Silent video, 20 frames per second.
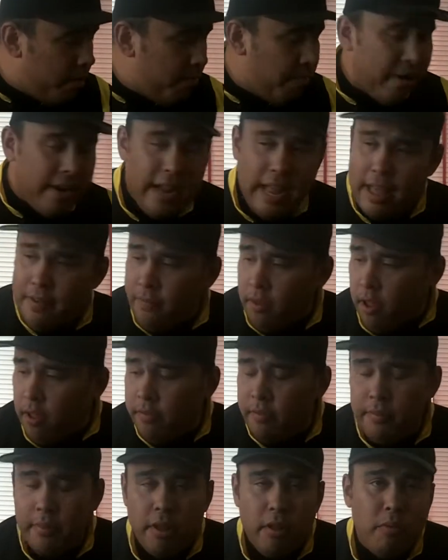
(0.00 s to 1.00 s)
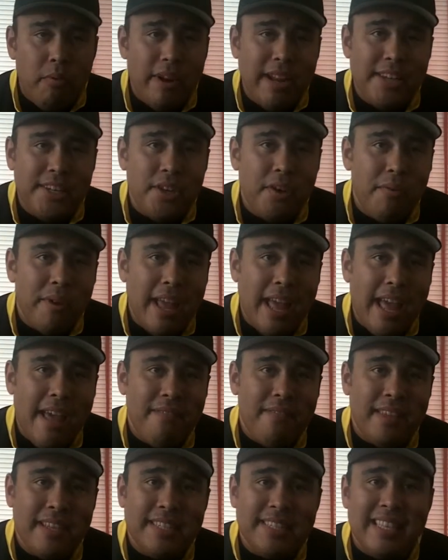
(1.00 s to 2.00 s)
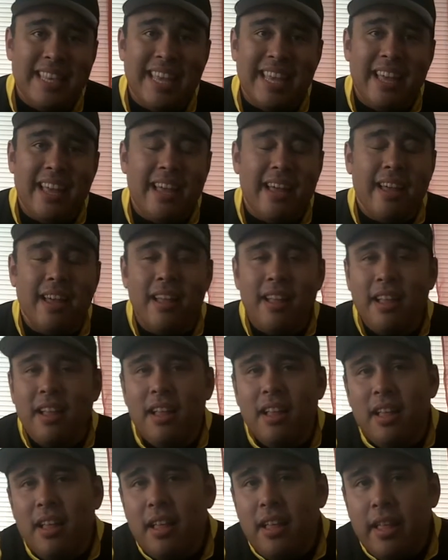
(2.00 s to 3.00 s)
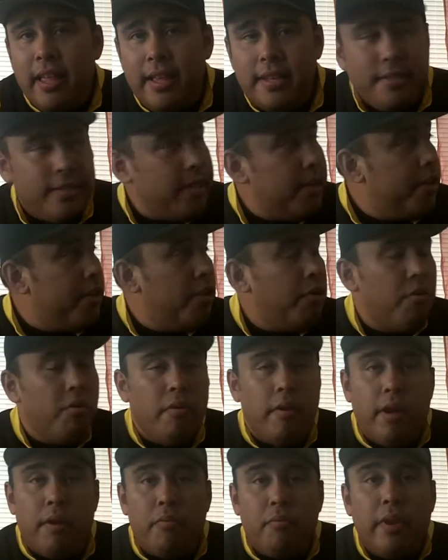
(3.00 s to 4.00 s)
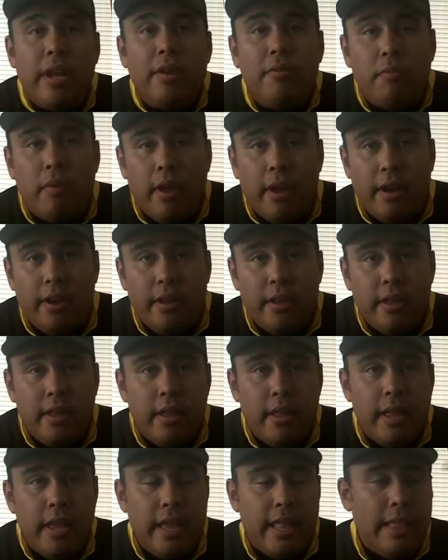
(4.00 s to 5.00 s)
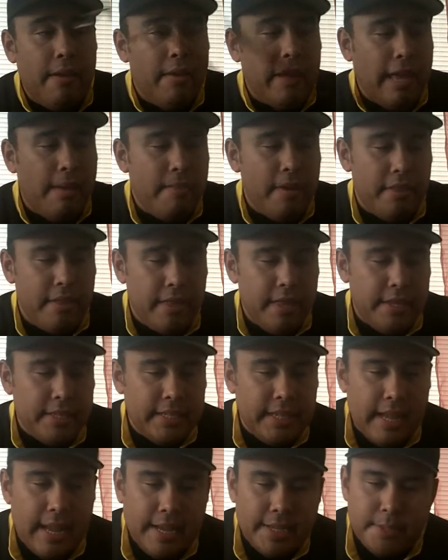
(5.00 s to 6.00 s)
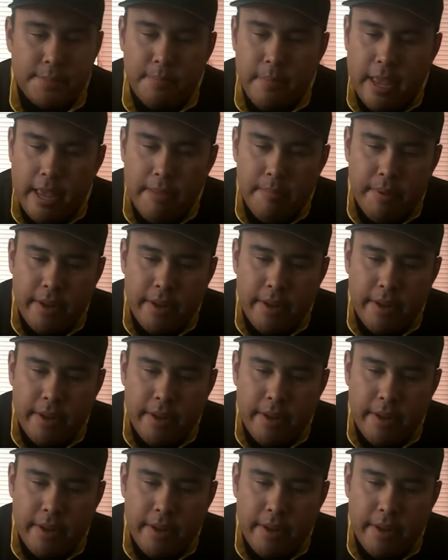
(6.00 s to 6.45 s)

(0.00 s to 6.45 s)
But I have all of them. The only one I don't have is the new rig rod, and that one came out this last May.